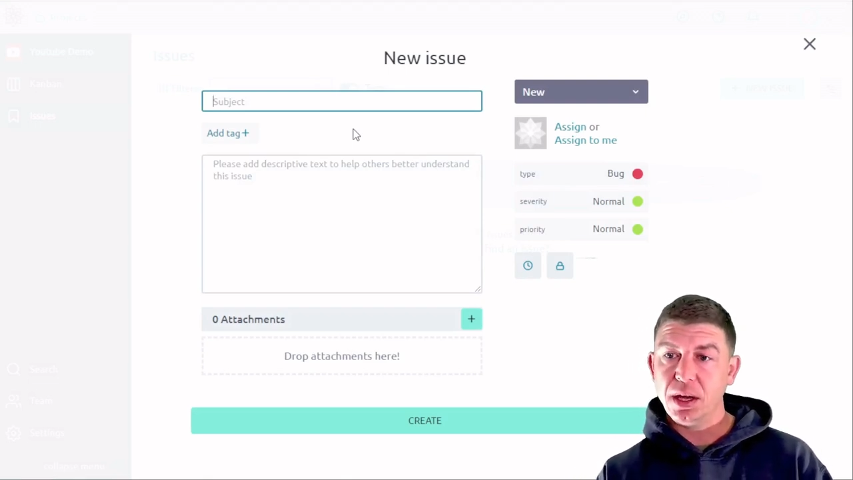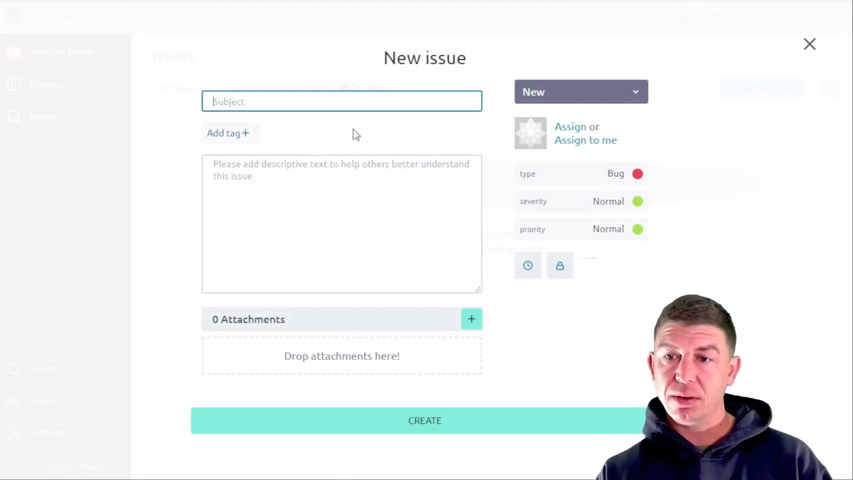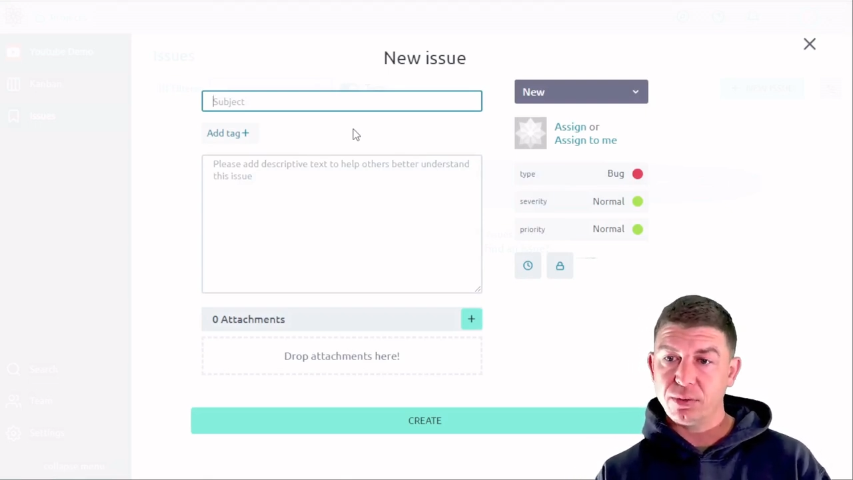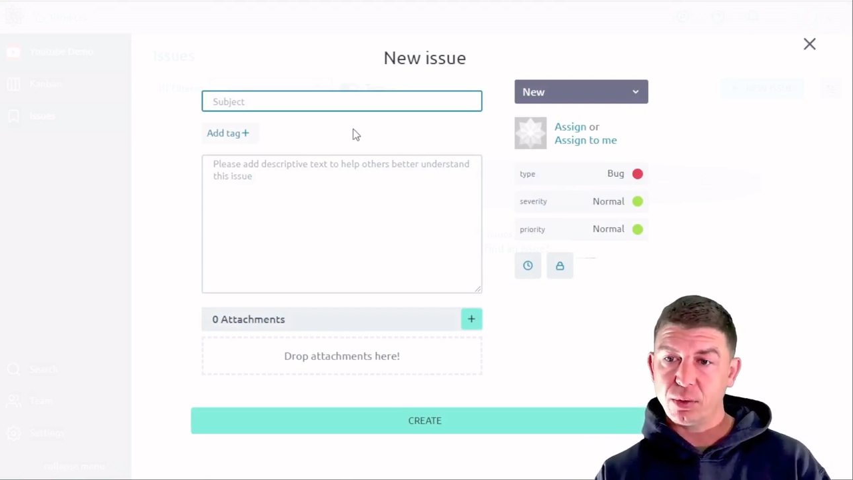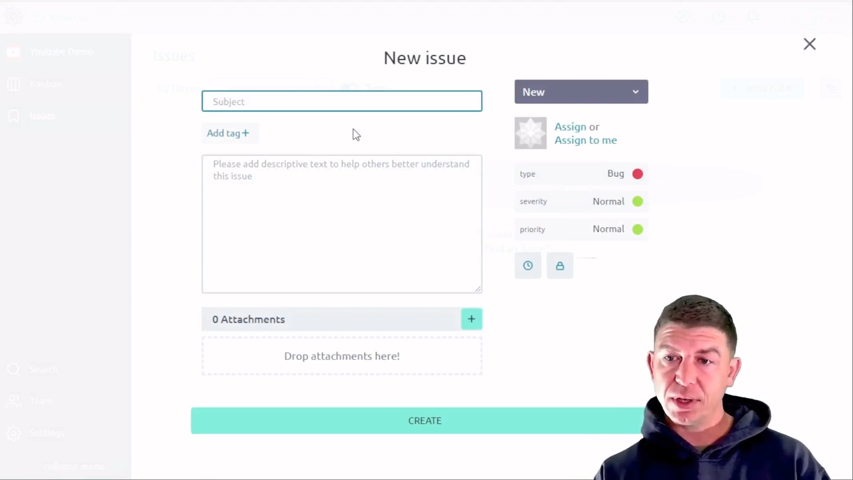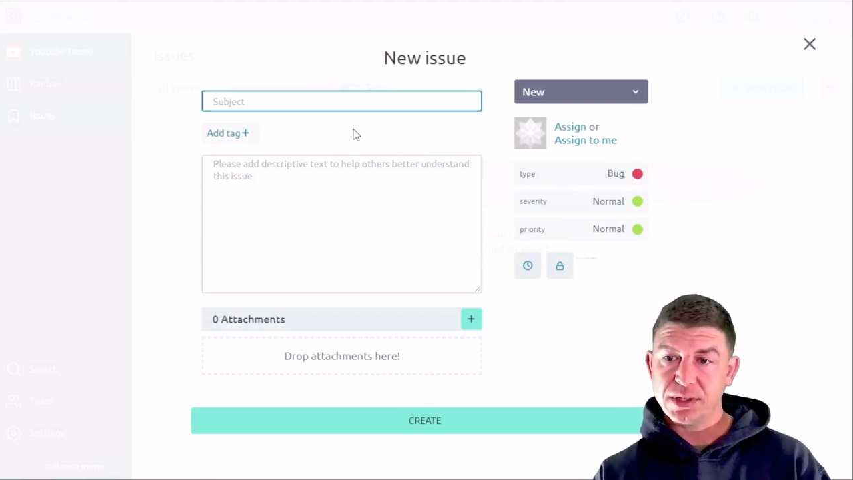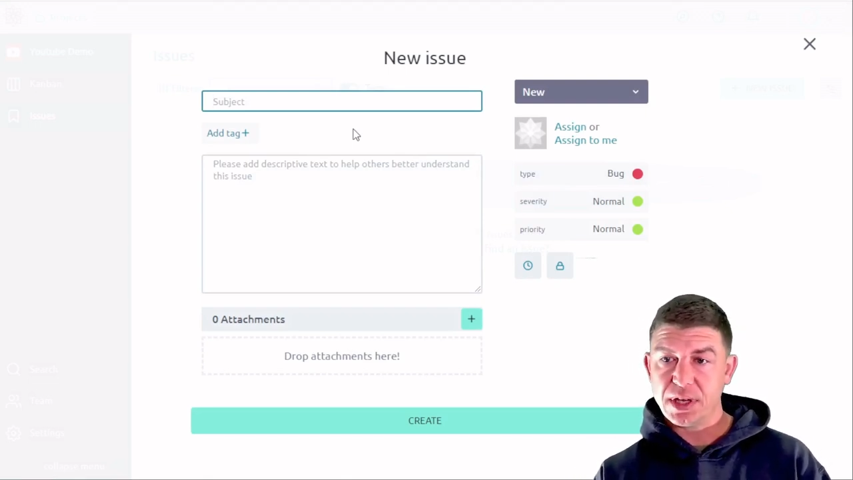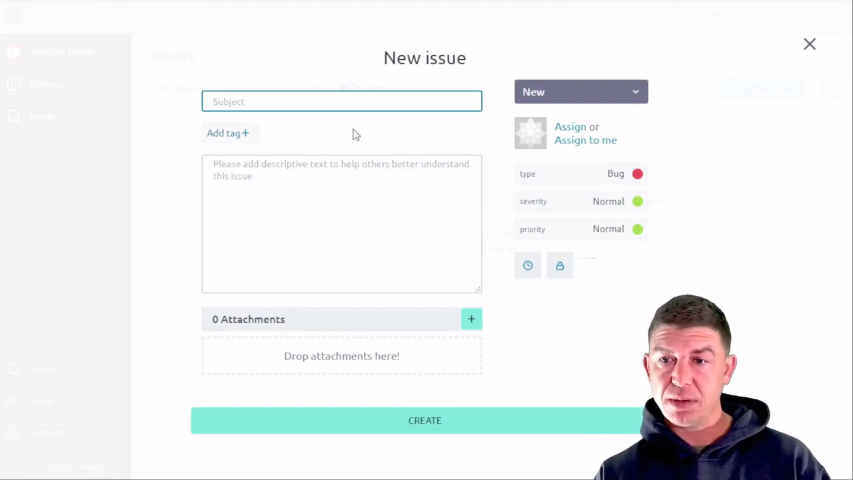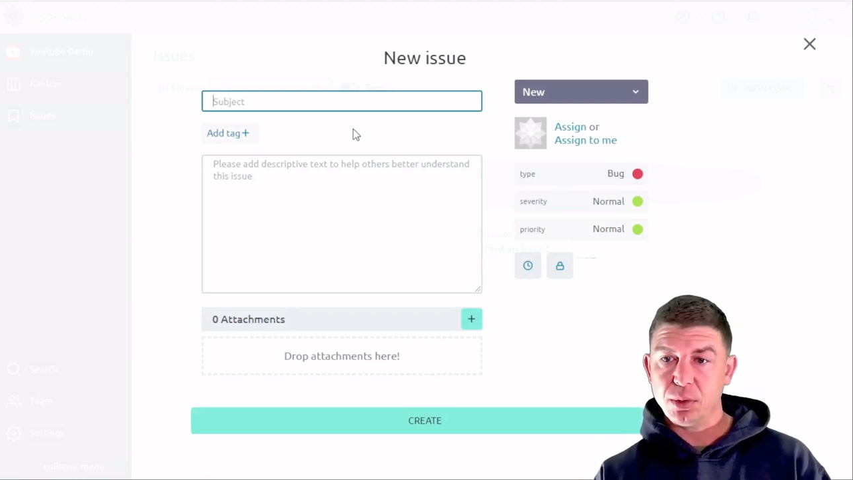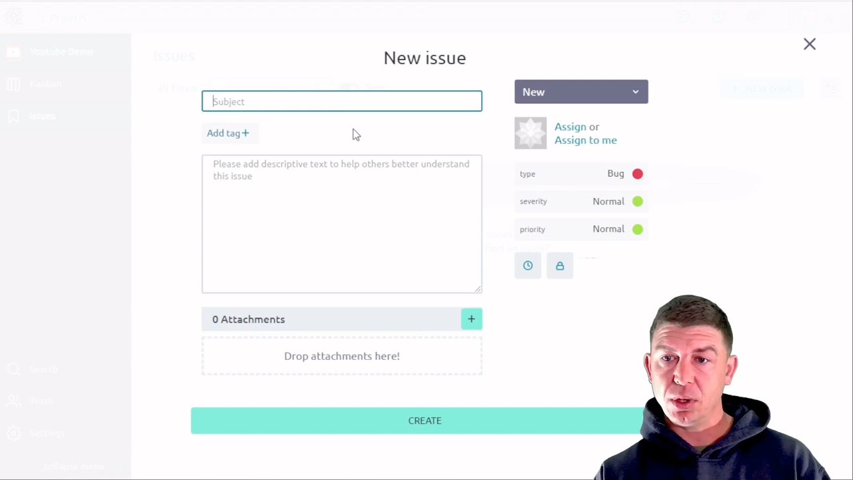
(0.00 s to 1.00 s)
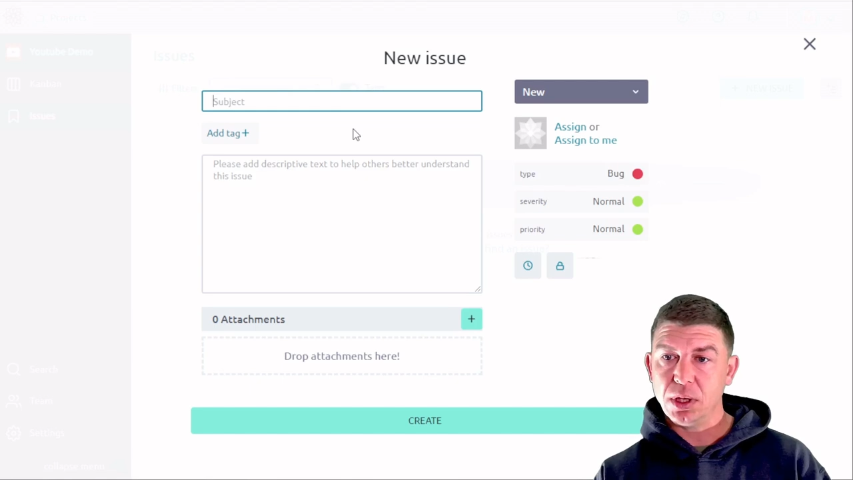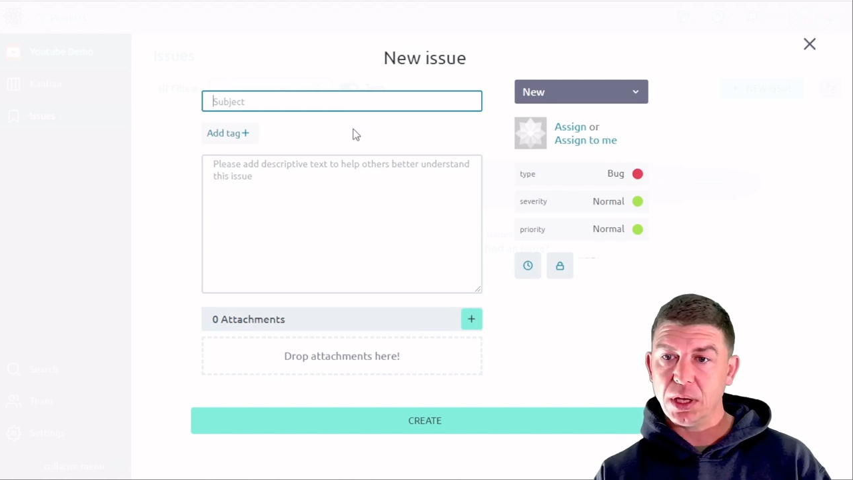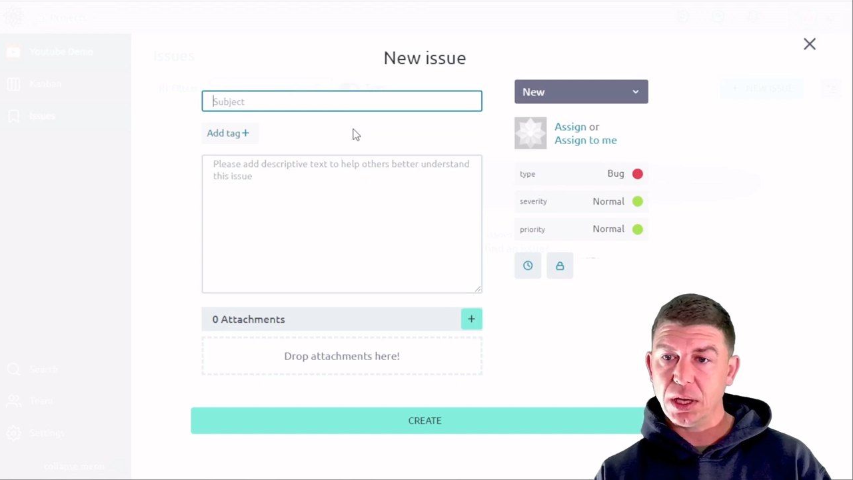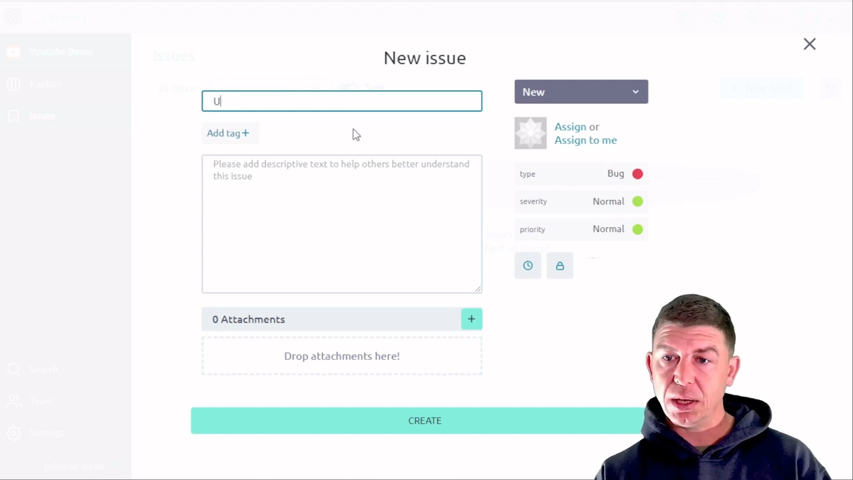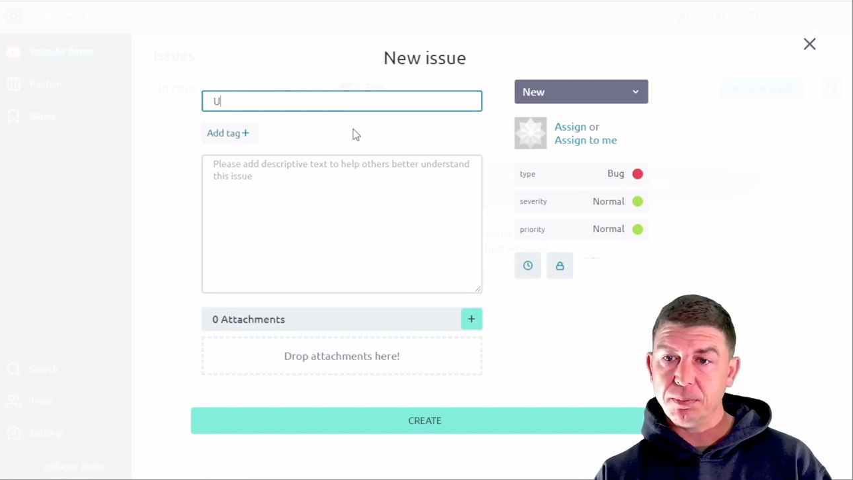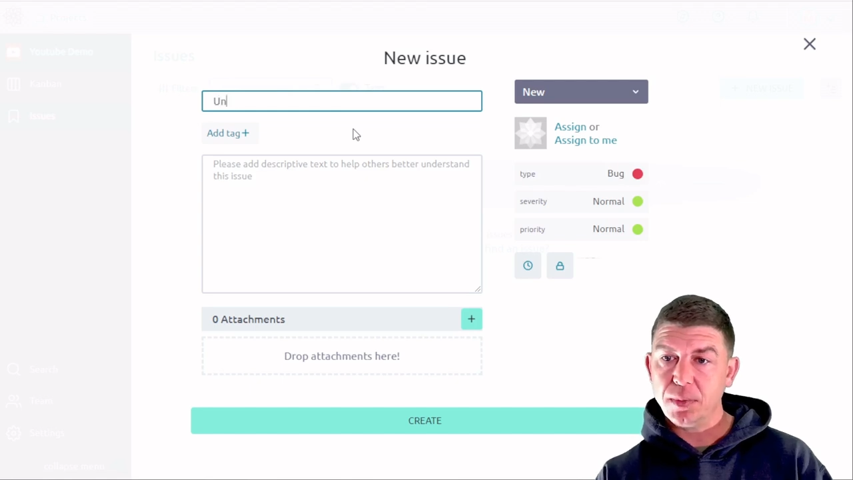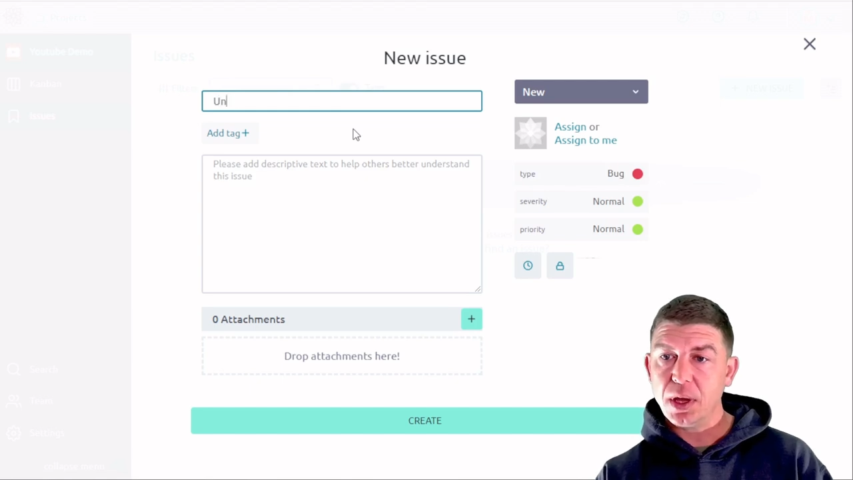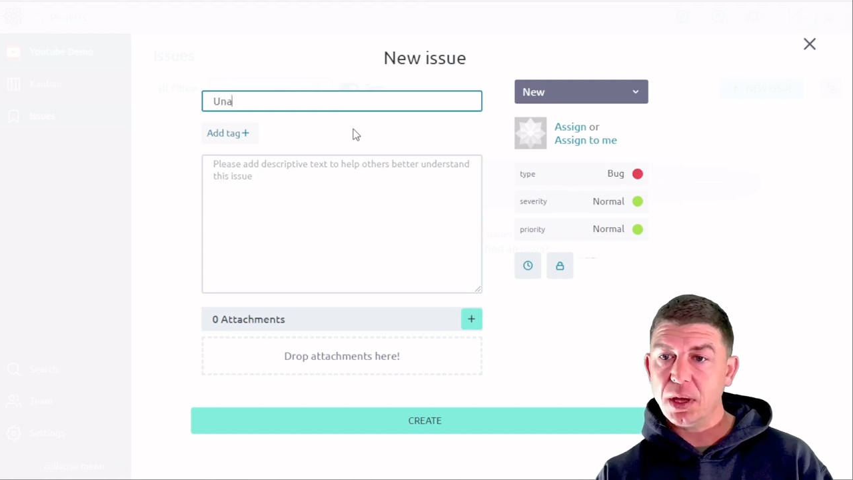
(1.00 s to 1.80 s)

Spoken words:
For example,